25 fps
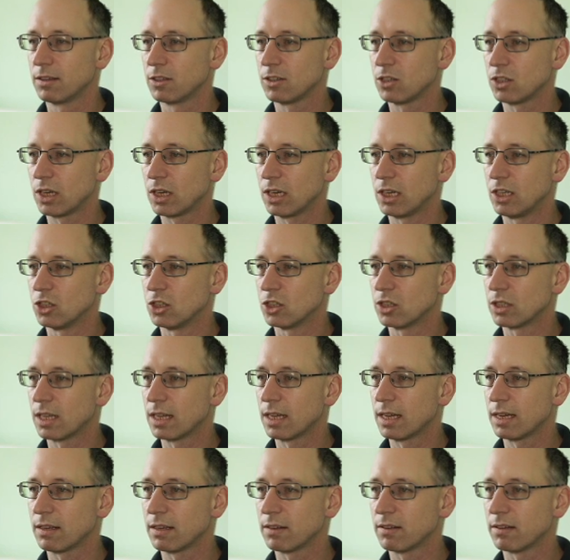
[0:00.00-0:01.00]
change
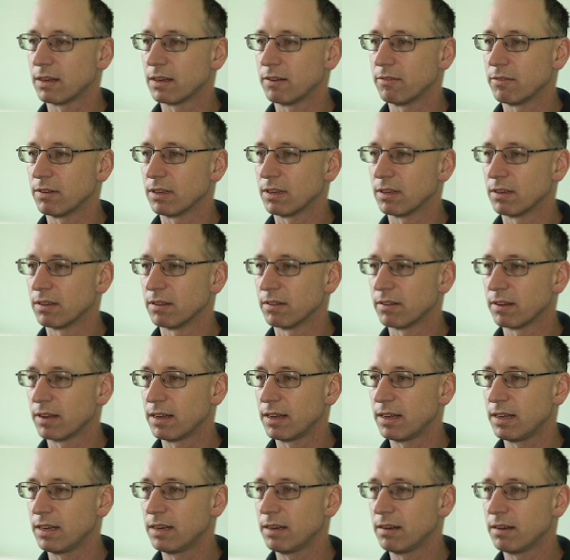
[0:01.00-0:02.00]
that, get rid of
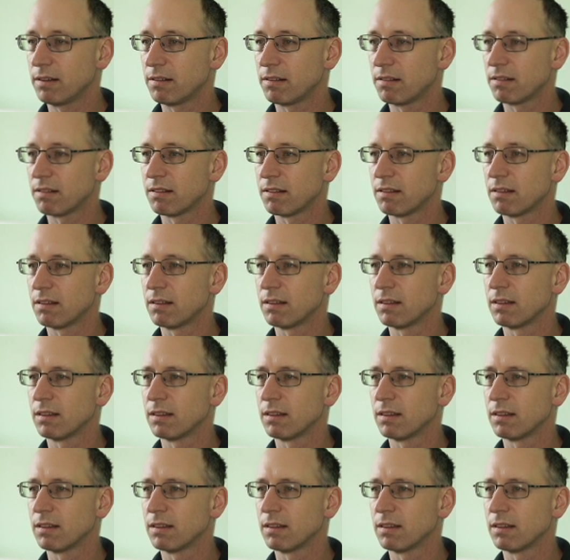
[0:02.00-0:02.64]
contains.